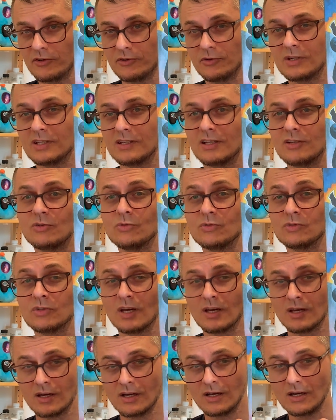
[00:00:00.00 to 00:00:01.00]
You can then use
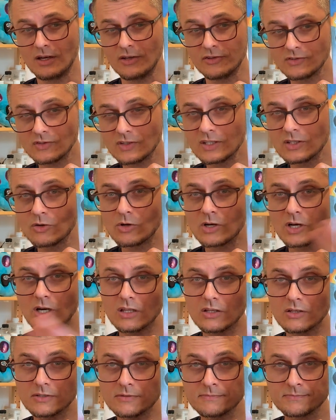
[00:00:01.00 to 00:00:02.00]
a single
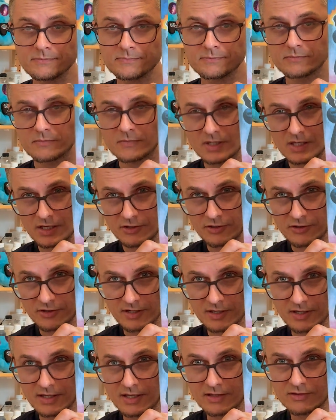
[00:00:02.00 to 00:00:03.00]
color and you're
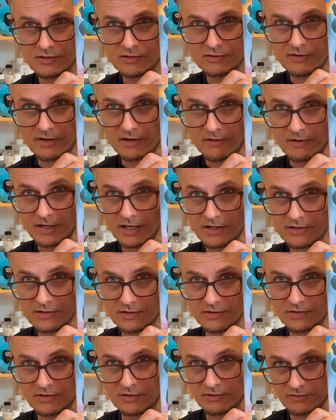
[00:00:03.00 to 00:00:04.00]
going to get these
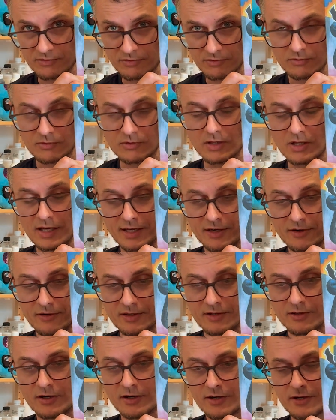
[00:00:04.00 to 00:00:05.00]
variations of lighter
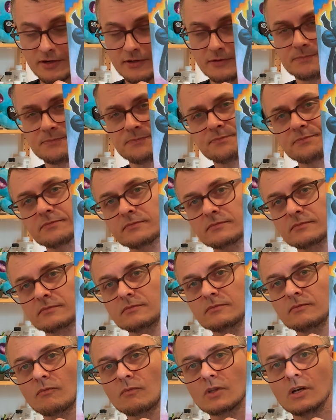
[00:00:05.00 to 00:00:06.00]
and darker
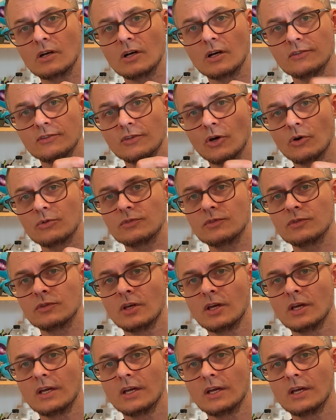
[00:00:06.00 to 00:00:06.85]
tones.